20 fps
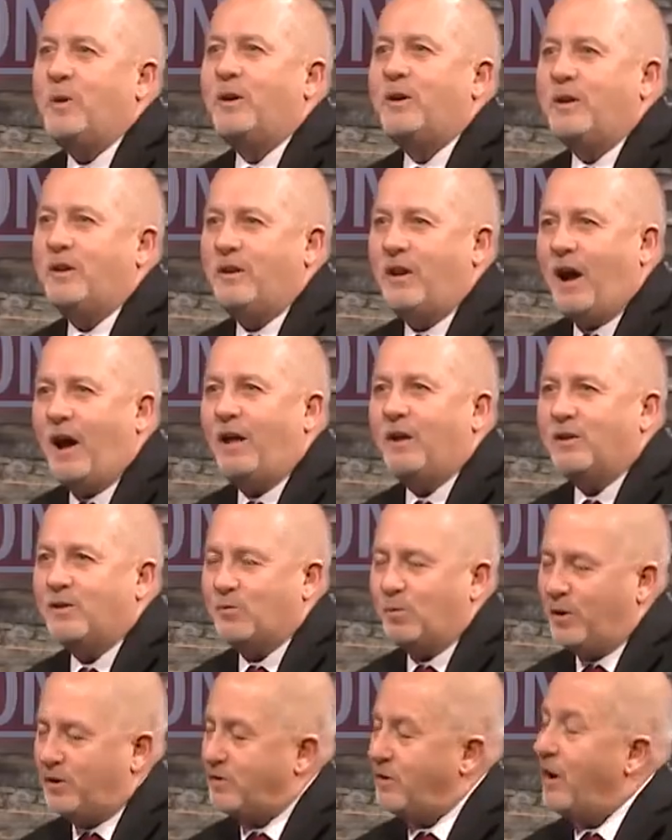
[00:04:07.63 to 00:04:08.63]
million
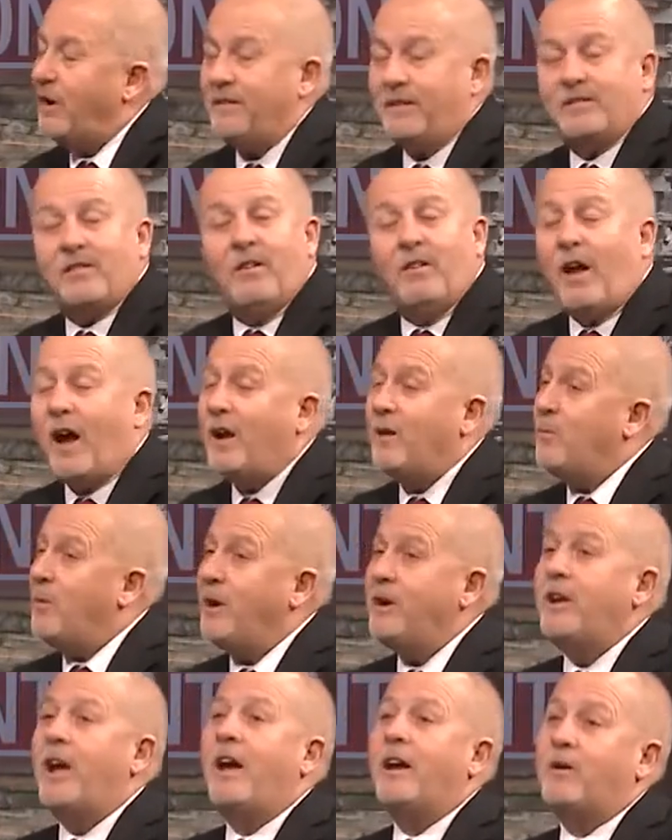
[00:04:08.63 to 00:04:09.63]
dollars, which it's a lot of
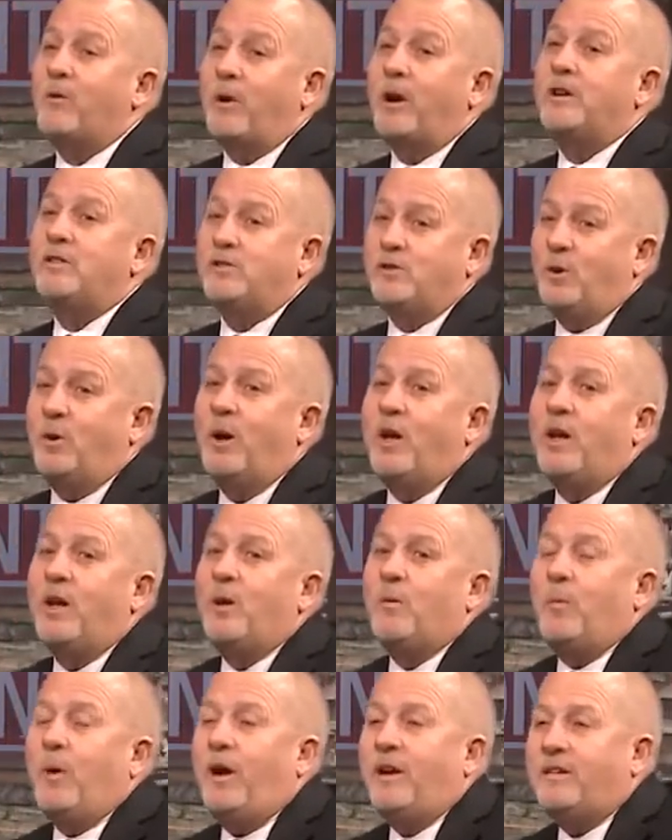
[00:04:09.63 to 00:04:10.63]
money, I grant you.
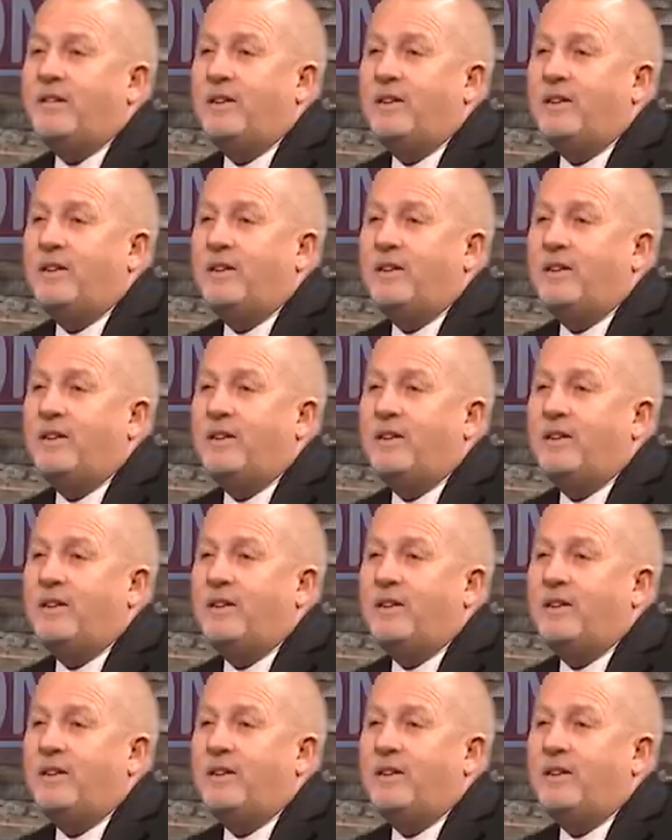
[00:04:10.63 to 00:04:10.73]
But